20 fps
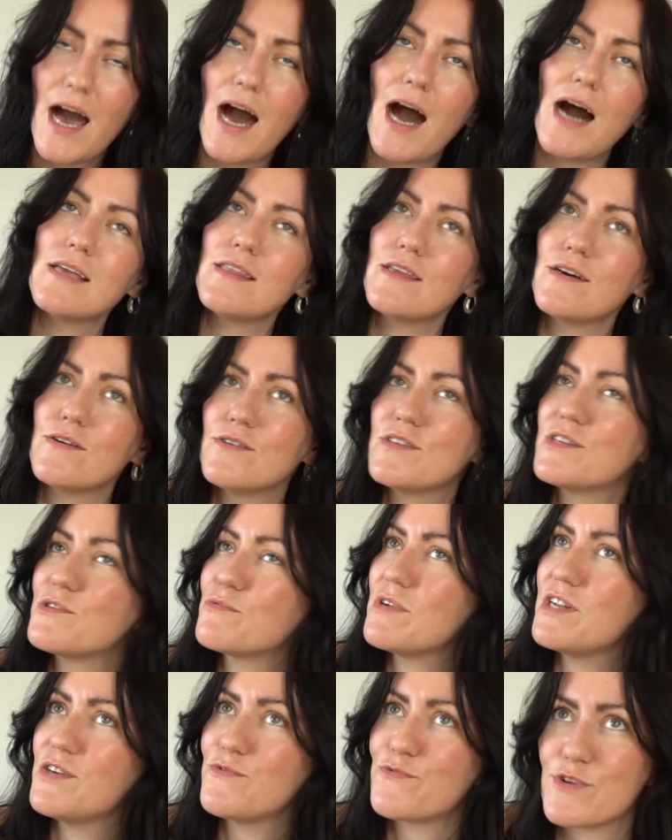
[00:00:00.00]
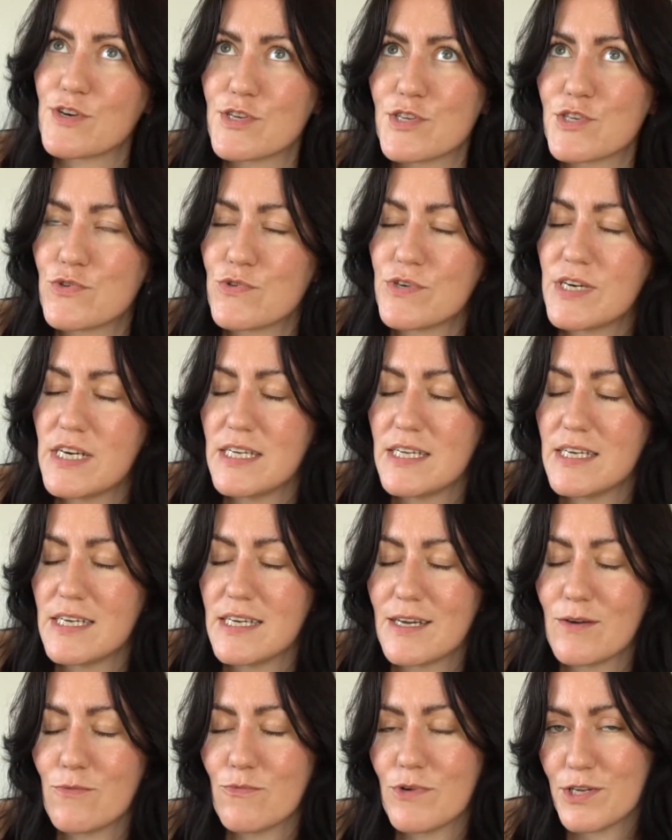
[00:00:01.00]
I know it's really
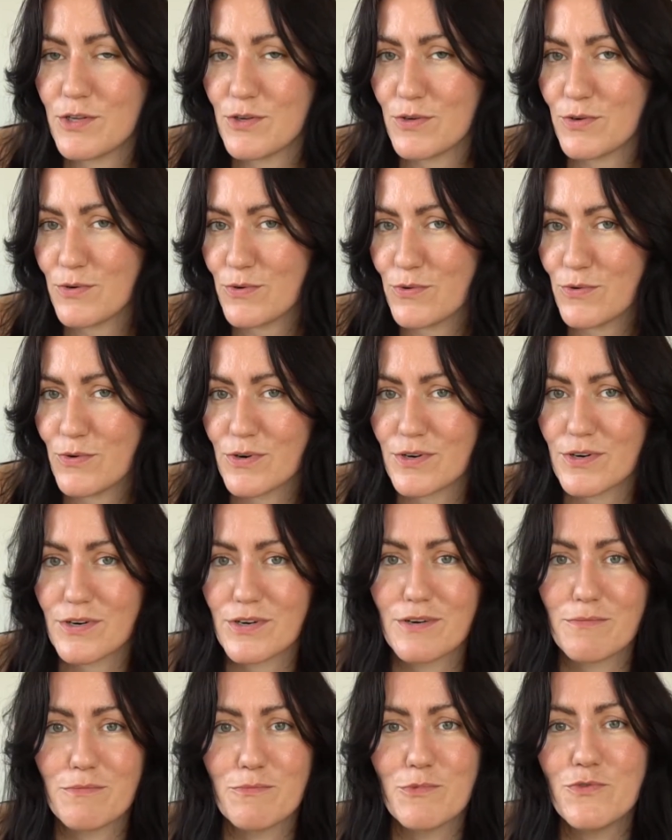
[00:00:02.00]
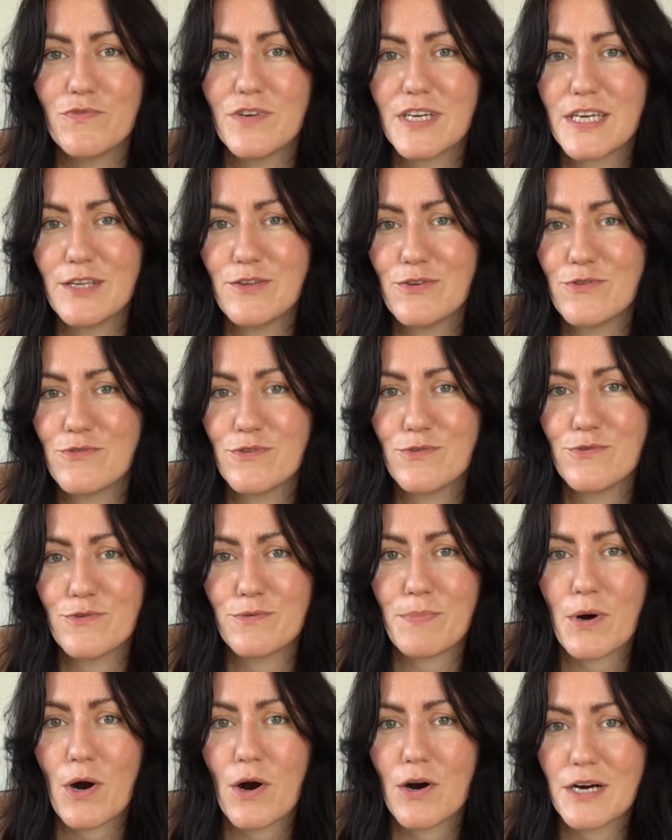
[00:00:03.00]
frustrating when you're moving into a new
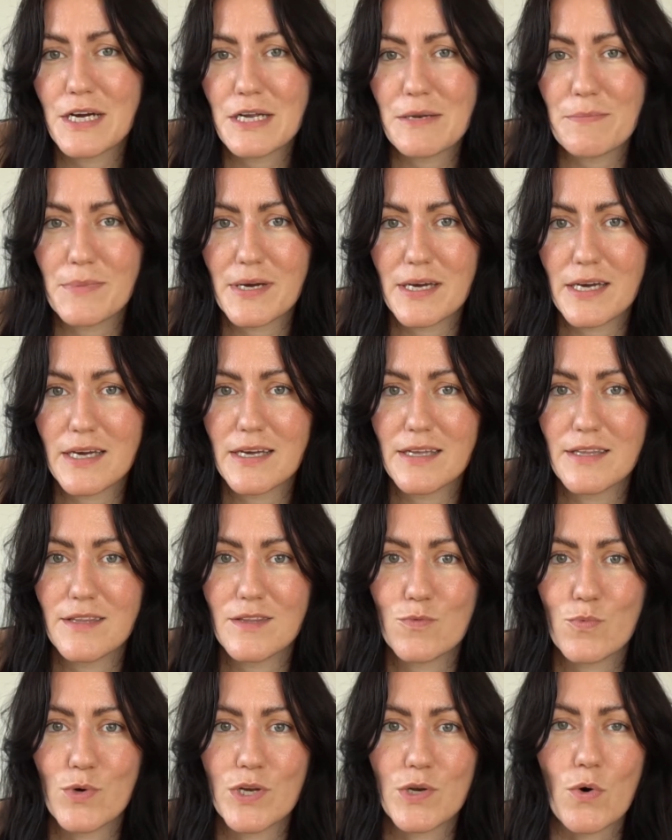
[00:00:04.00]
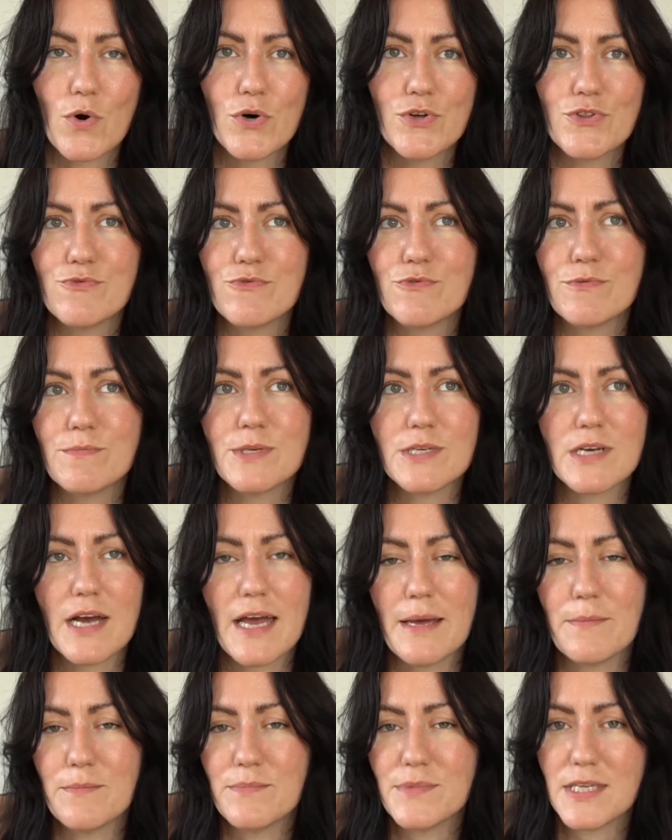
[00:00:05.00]
apartment, when all the rooms are
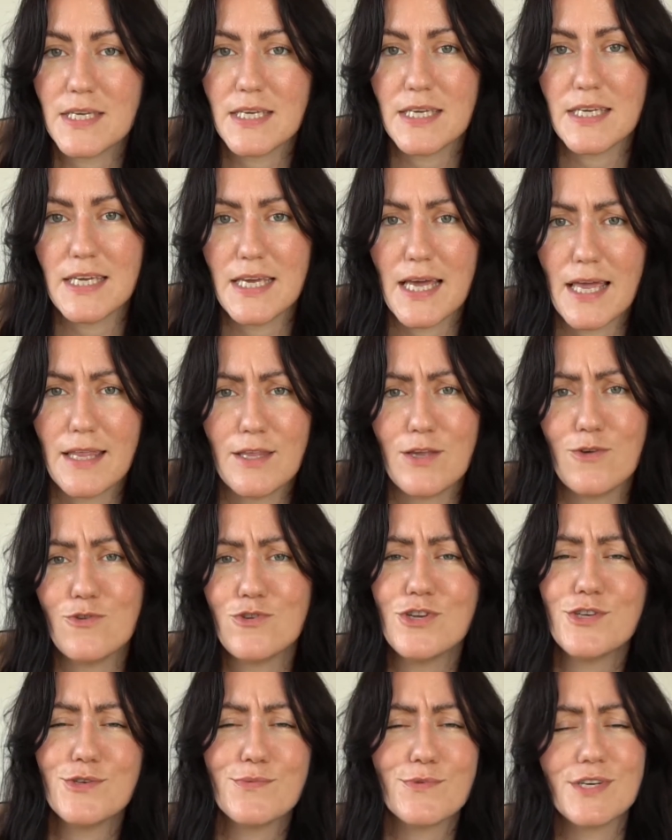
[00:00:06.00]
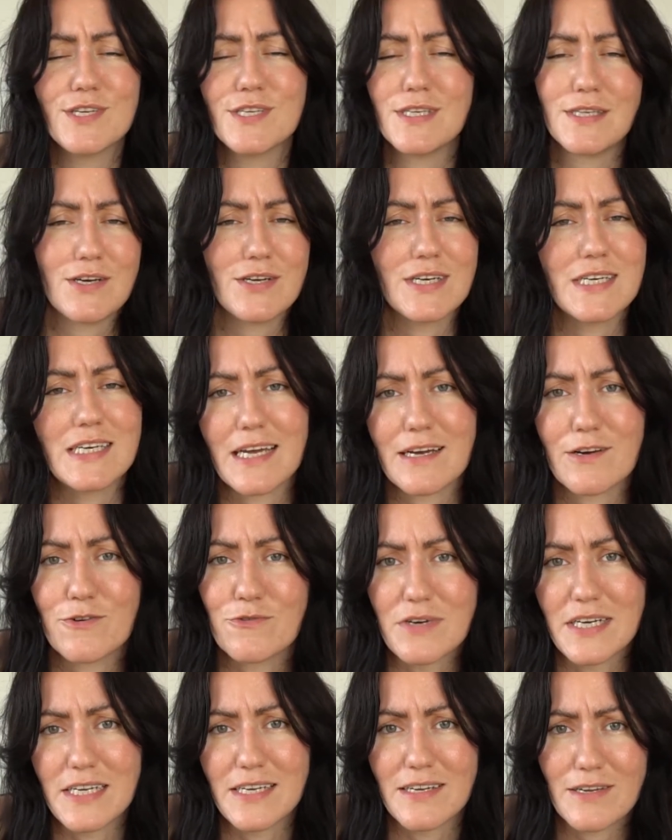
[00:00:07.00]
empty and you just want to start
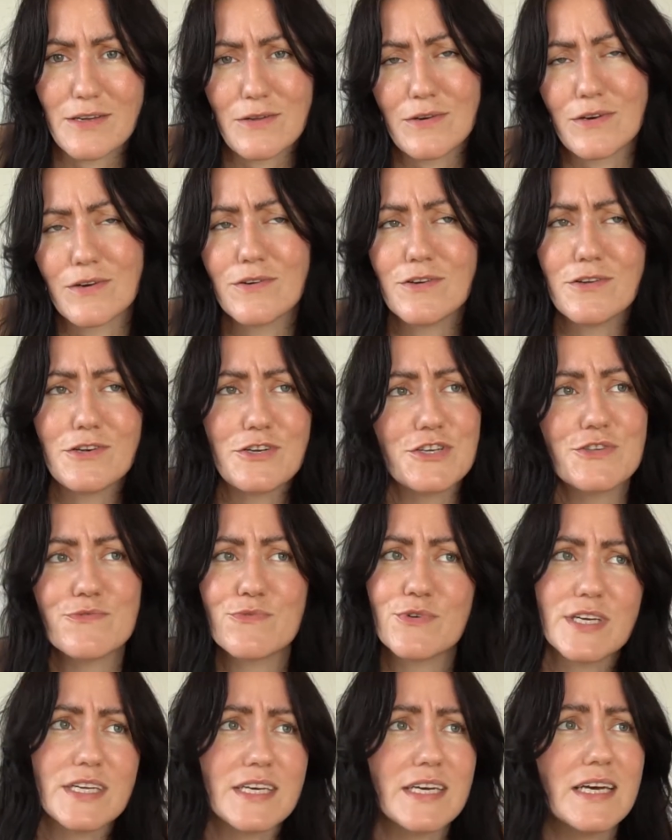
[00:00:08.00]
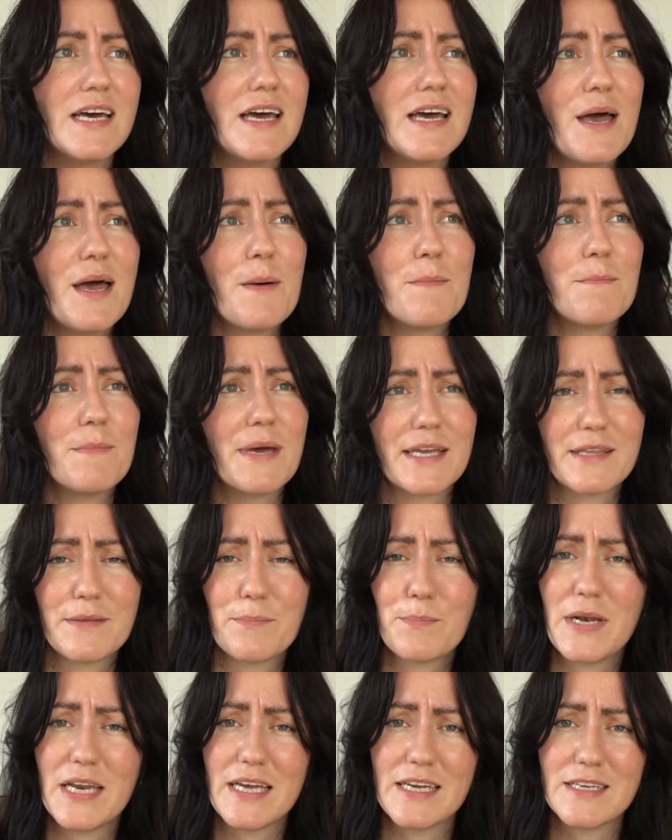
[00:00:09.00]
decorating, you just want to make the
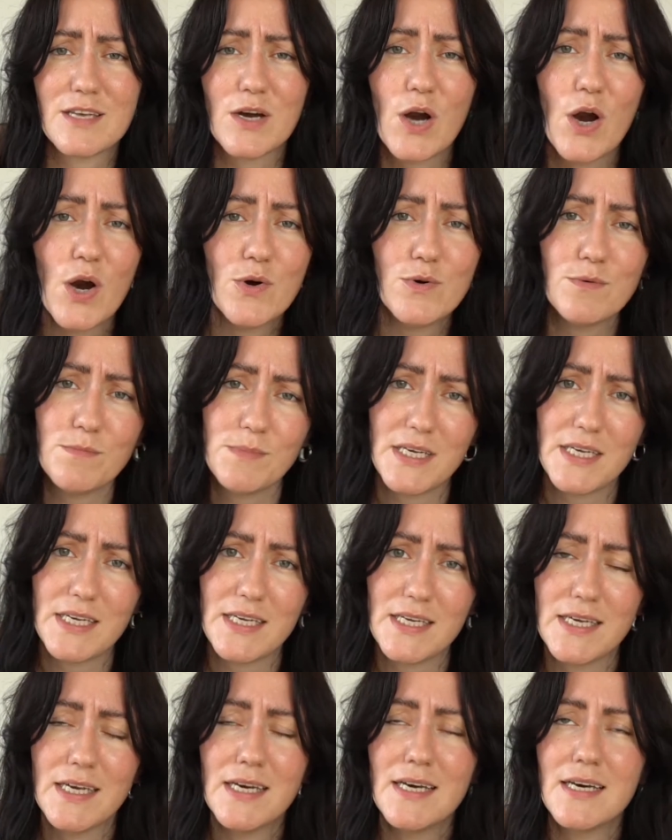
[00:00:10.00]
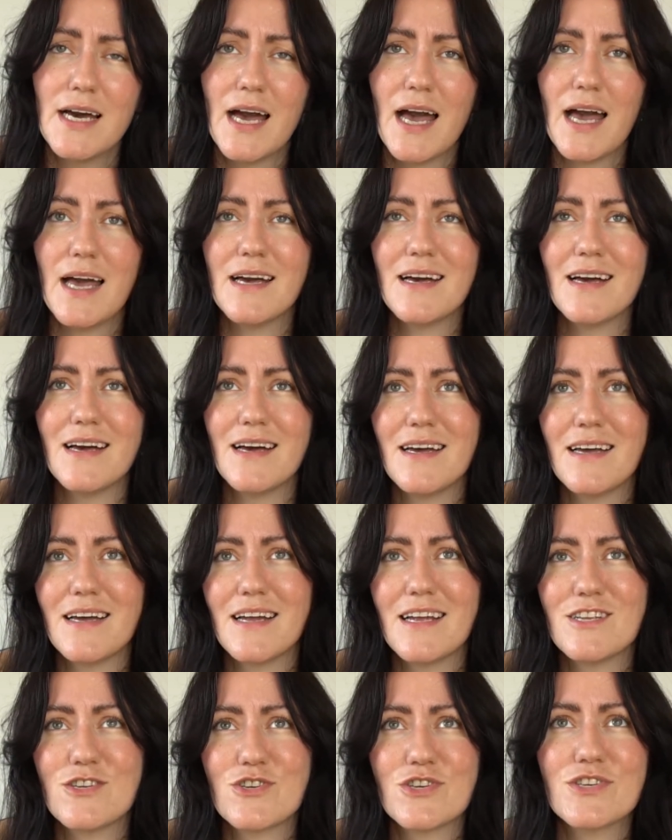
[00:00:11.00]
place homey
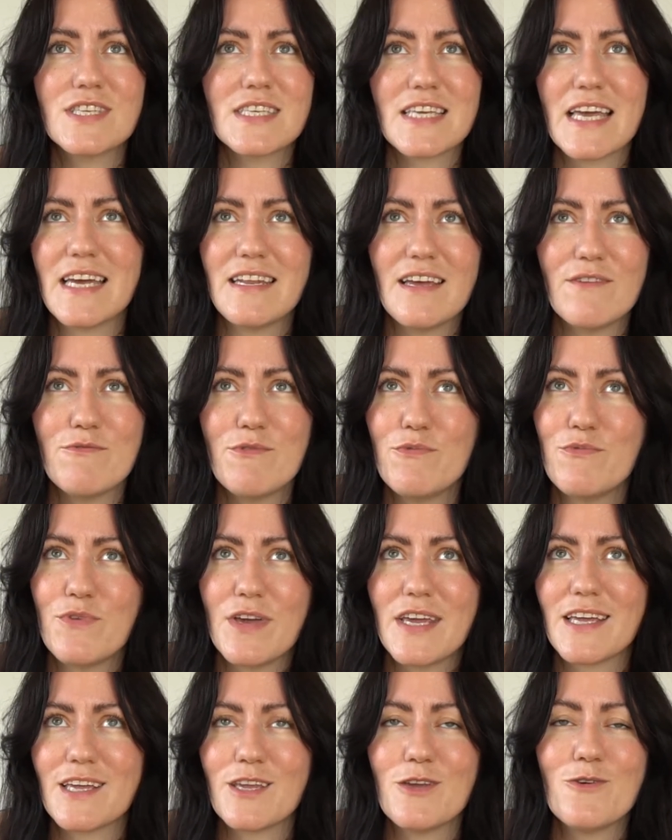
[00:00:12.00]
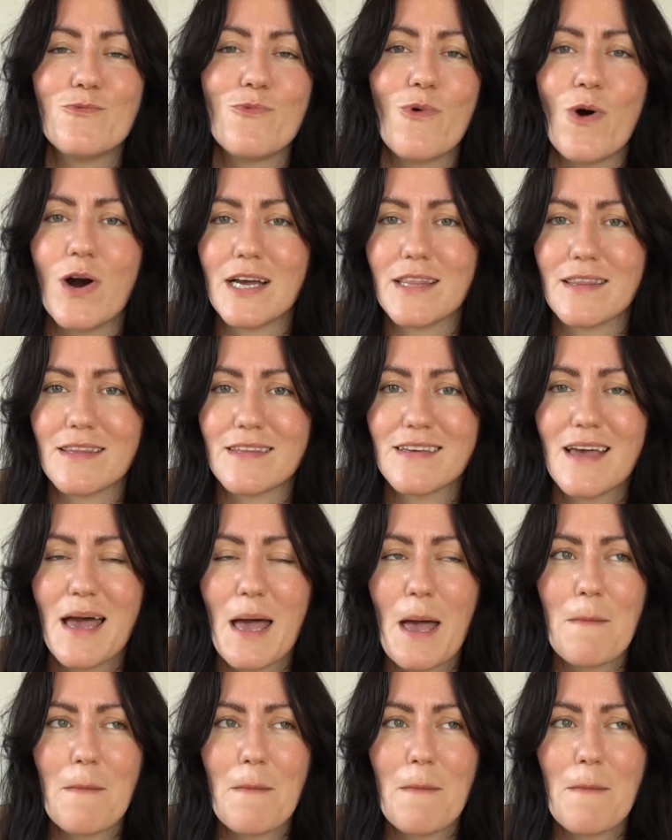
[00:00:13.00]
and just get everything you want.